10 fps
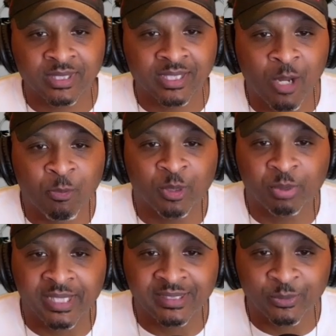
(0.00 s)
couple of
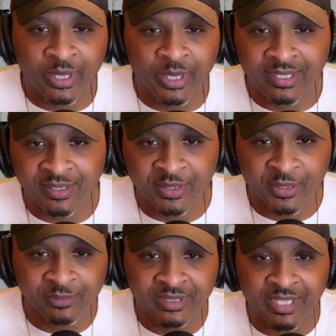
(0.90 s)
plays away, you
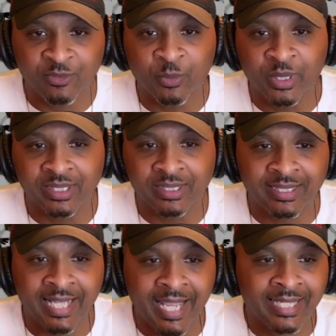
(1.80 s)
know what I'm saying, from winning a
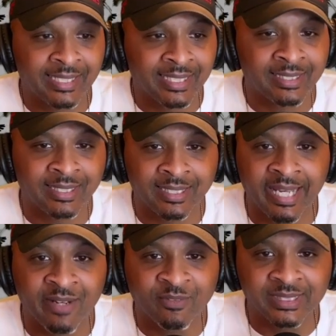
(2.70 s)
natty. And then
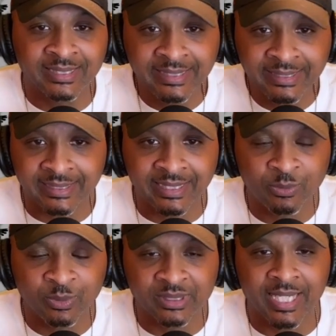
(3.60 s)
every season, he
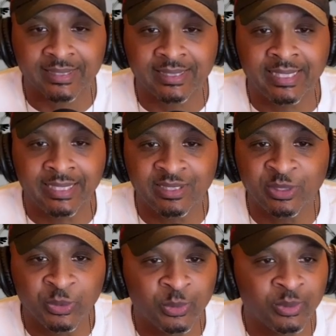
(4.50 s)
was like
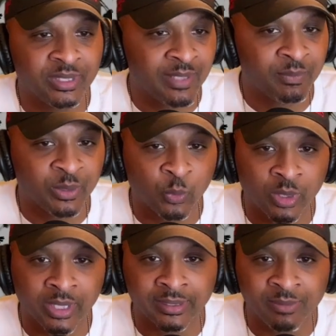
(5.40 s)
10-2,
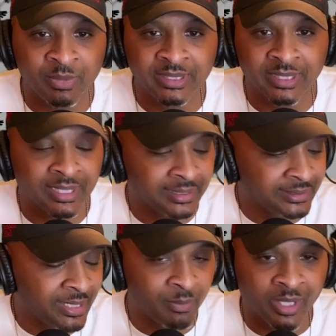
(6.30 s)
11-1. Let me tell you, I
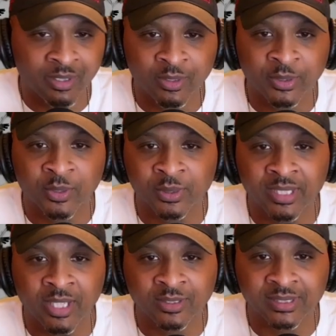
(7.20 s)
think Mariota only
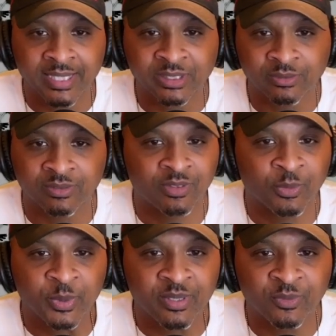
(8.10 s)
lost like
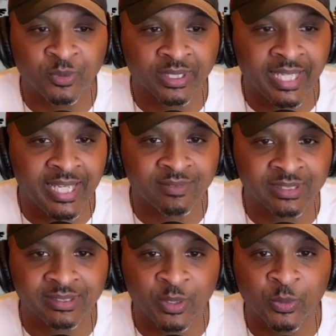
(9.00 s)
3 or 4 games
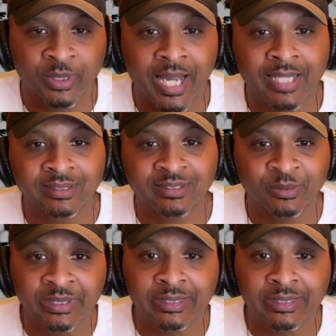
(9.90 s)
his whole college career.